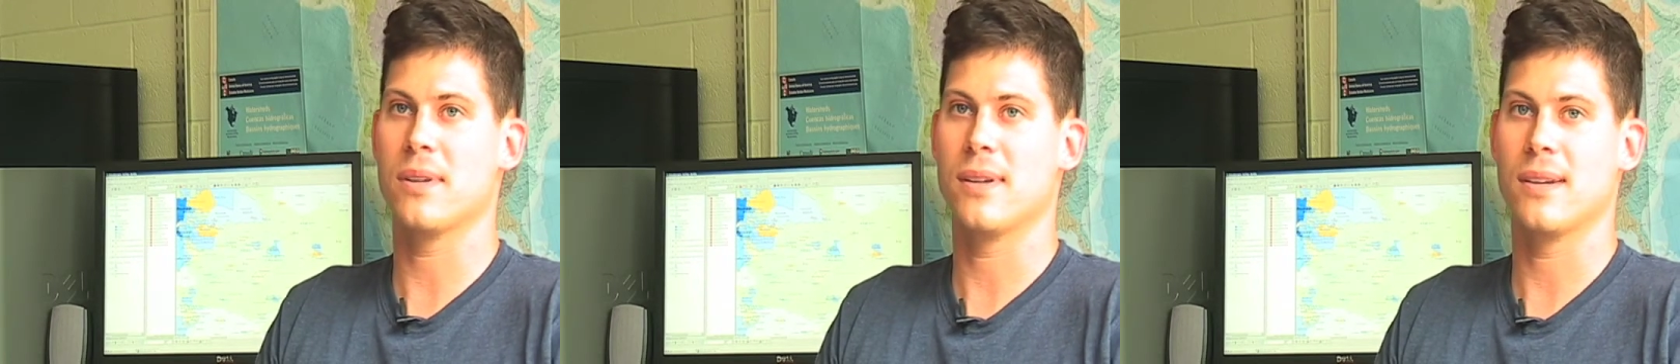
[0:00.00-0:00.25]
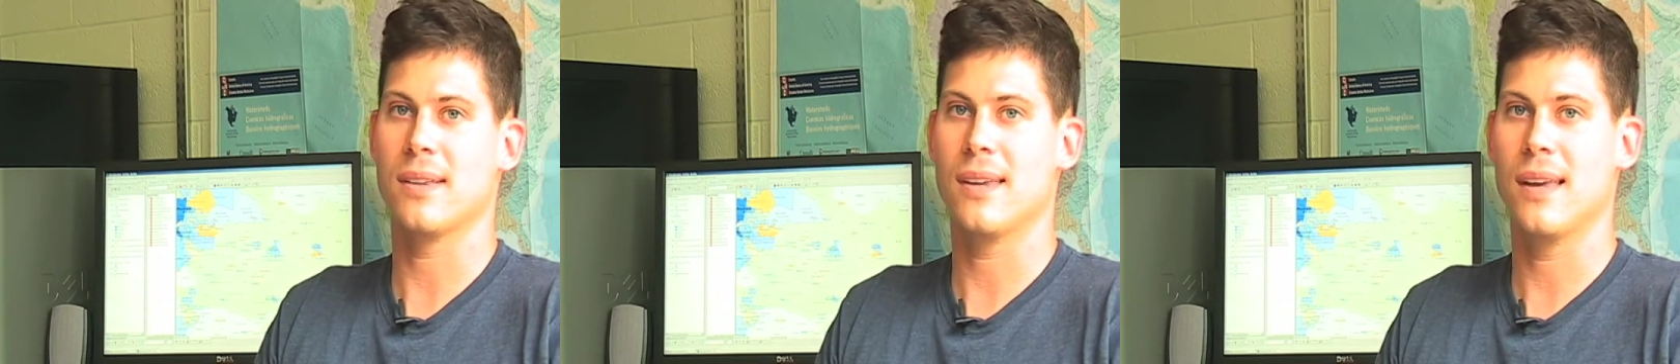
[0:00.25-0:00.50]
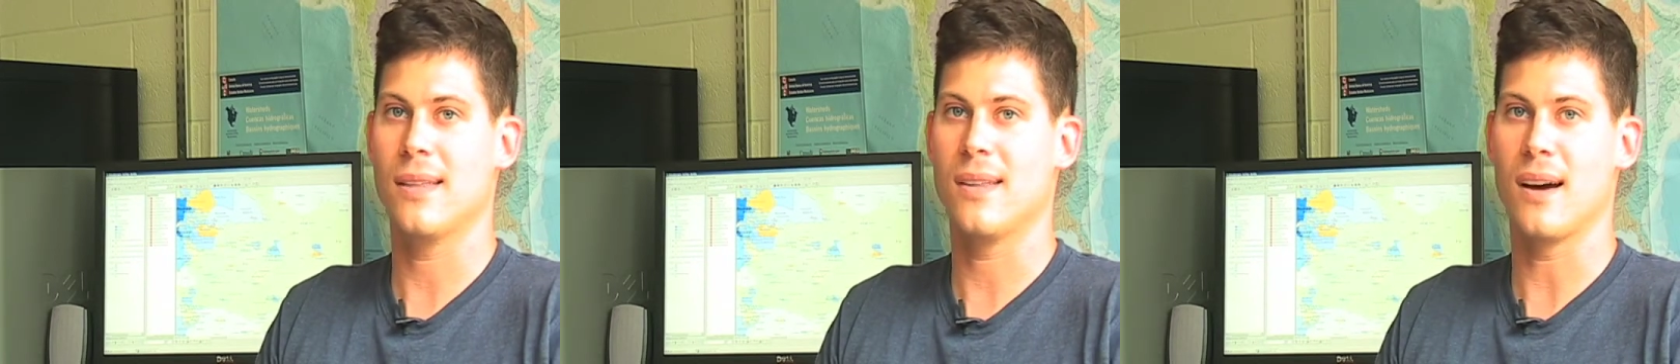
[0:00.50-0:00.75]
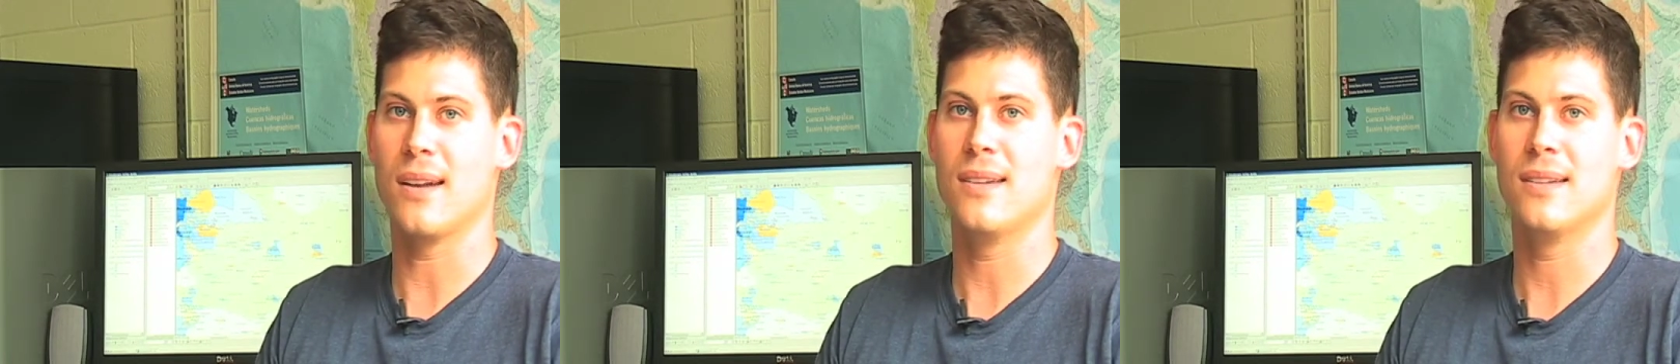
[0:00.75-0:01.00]
to get
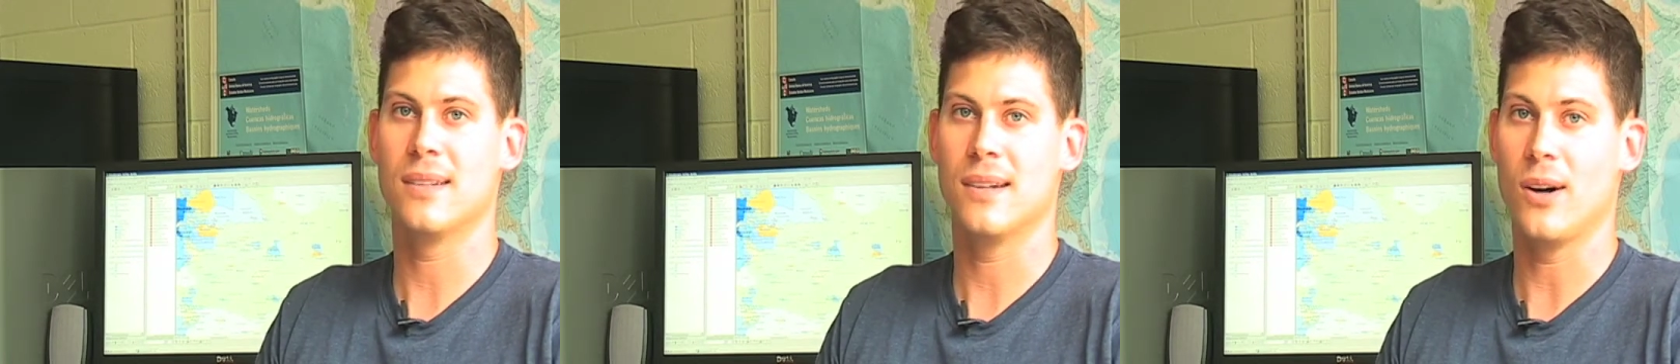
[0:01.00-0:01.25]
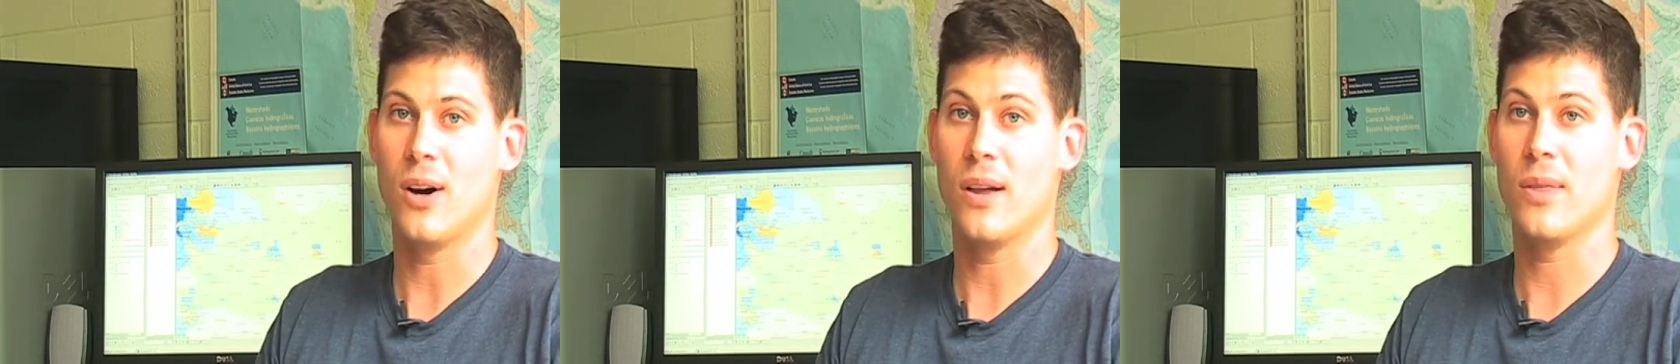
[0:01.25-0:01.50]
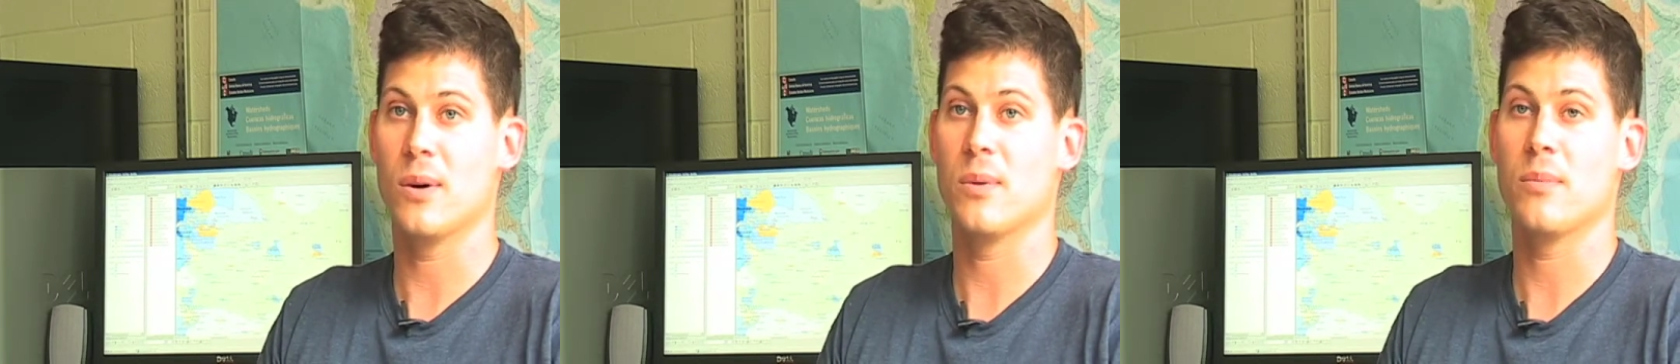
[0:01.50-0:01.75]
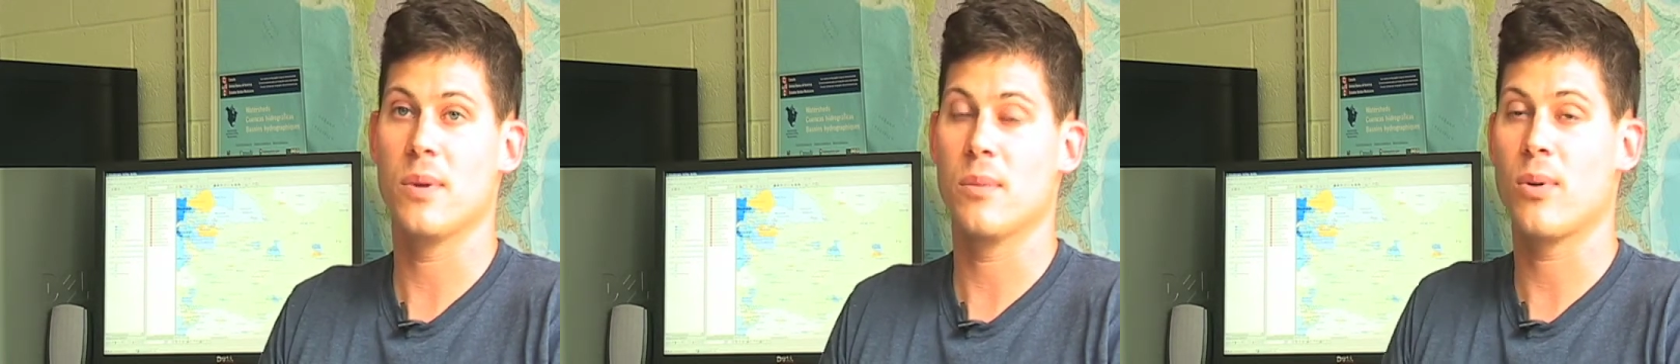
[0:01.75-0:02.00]
done on
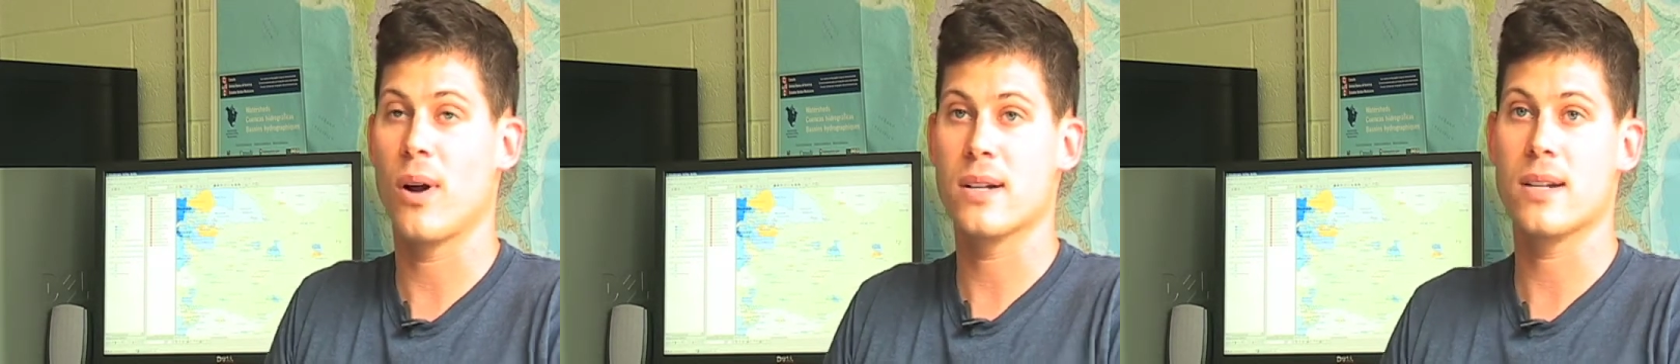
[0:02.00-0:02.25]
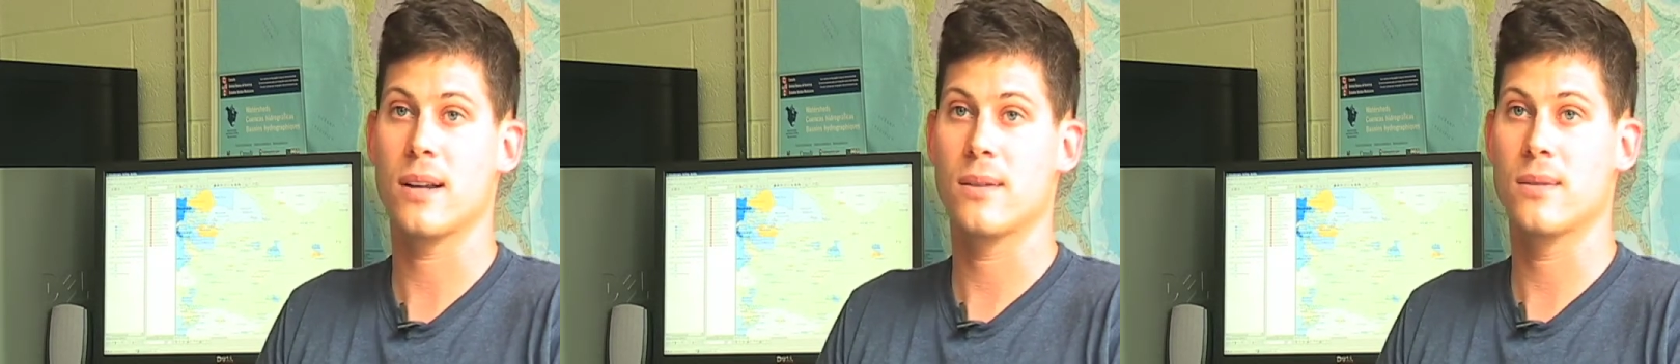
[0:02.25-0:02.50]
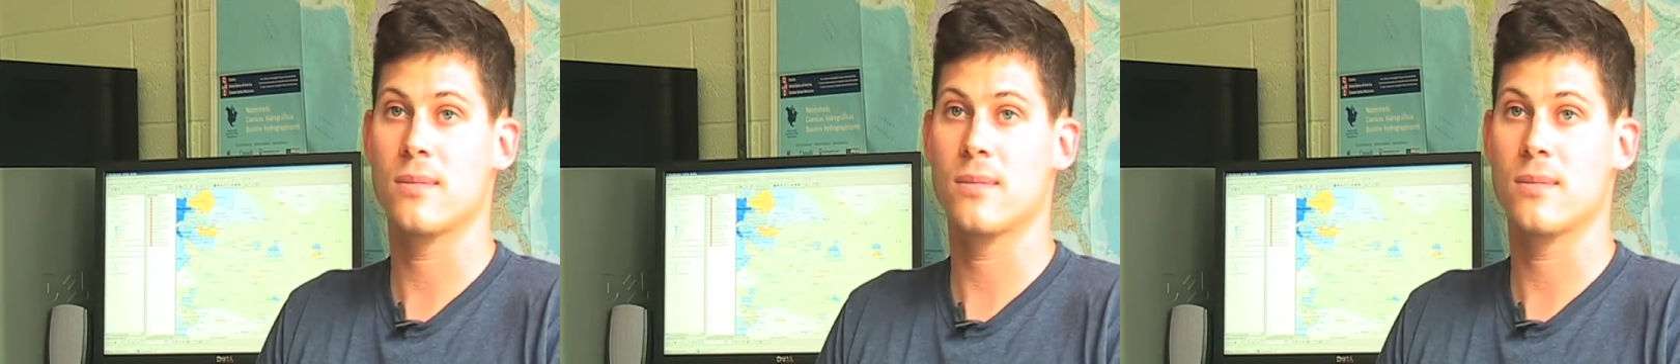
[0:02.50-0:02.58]
the project